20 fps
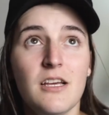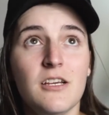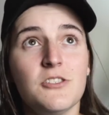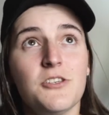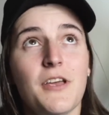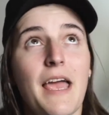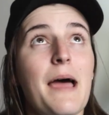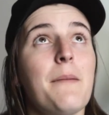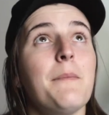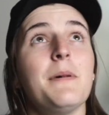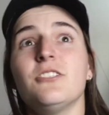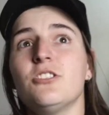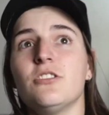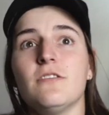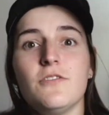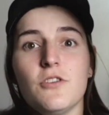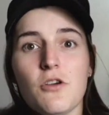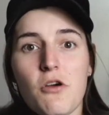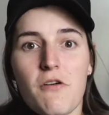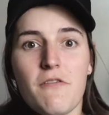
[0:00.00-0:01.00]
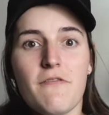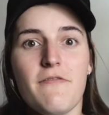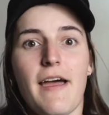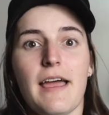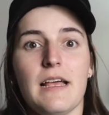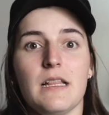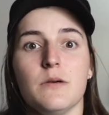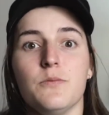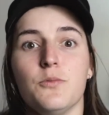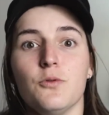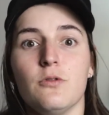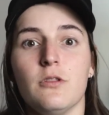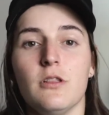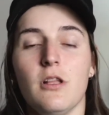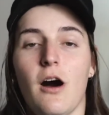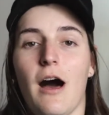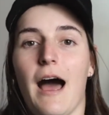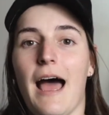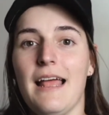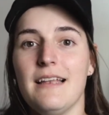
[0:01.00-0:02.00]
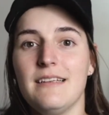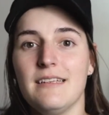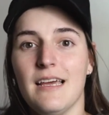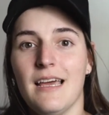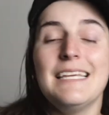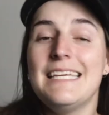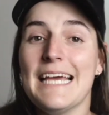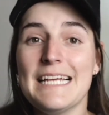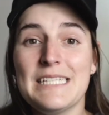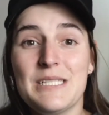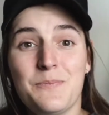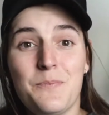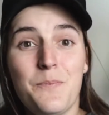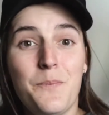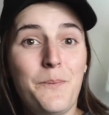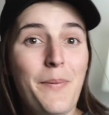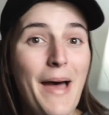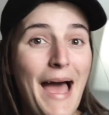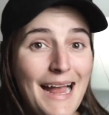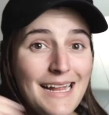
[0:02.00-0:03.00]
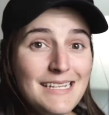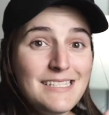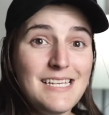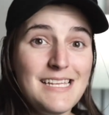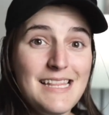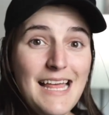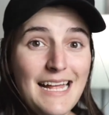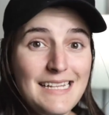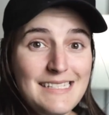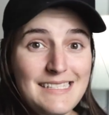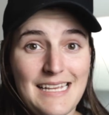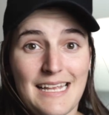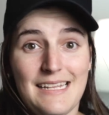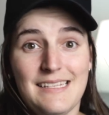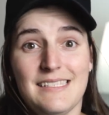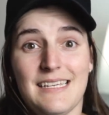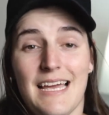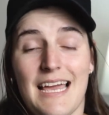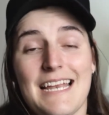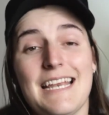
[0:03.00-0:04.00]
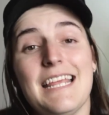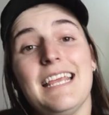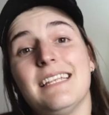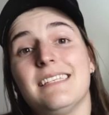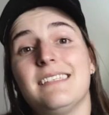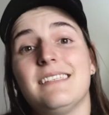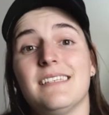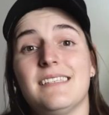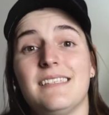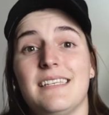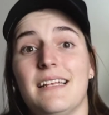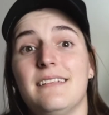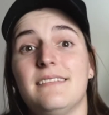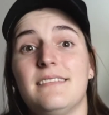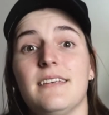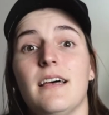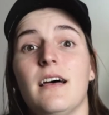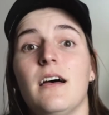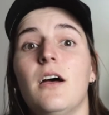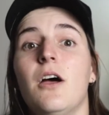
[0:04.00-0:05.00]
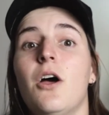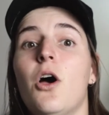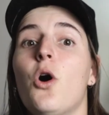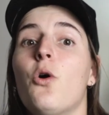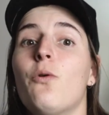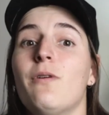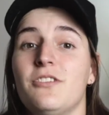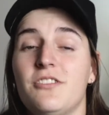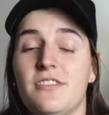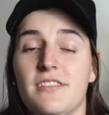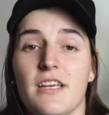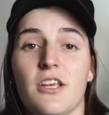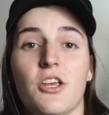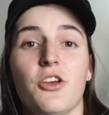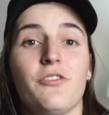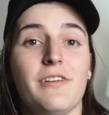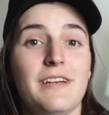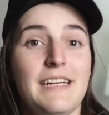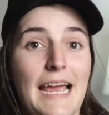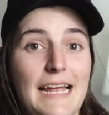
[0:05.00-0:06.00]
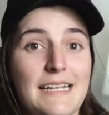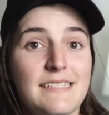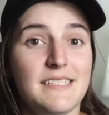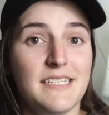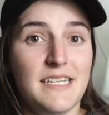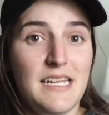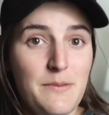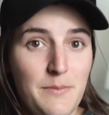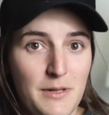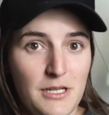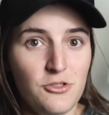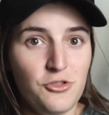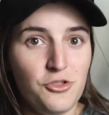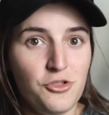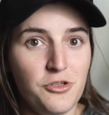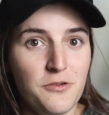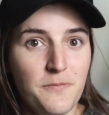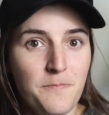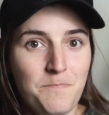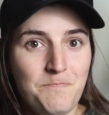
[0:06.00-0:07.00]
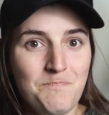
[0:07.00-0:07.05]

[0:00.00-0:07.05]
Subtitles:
so how much of your available light gets back to that sensor and hits the sensor, which then creates an image.